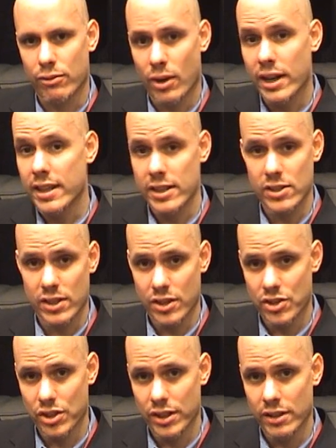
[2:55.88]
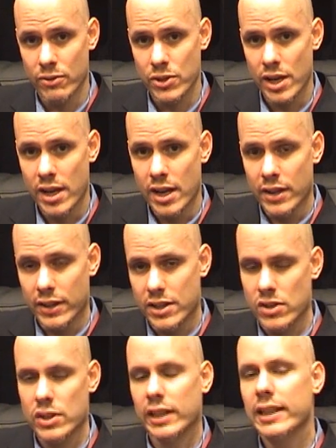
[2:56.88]
for any of these initiatives that
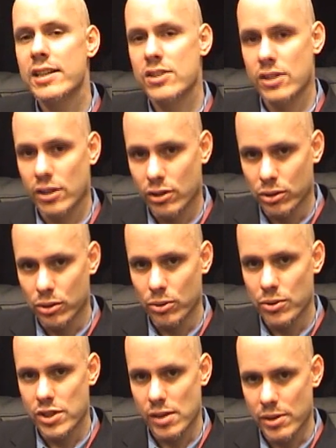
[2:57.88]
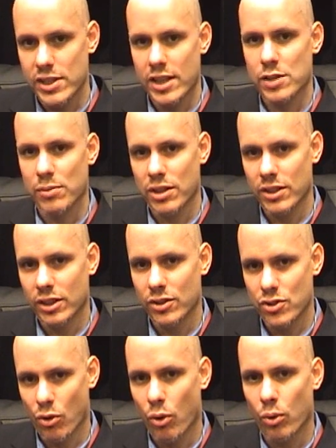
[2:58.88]
doesn't at least include some assessment of the
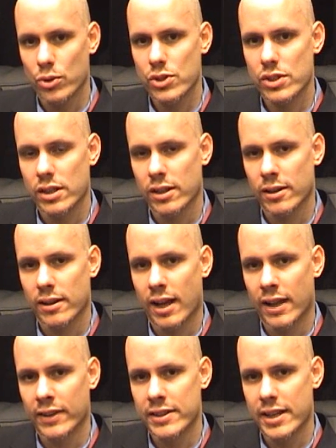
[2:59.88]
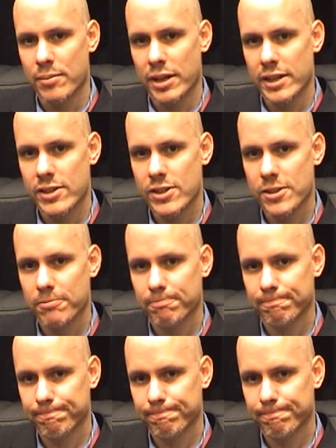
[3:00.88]
controls on the database.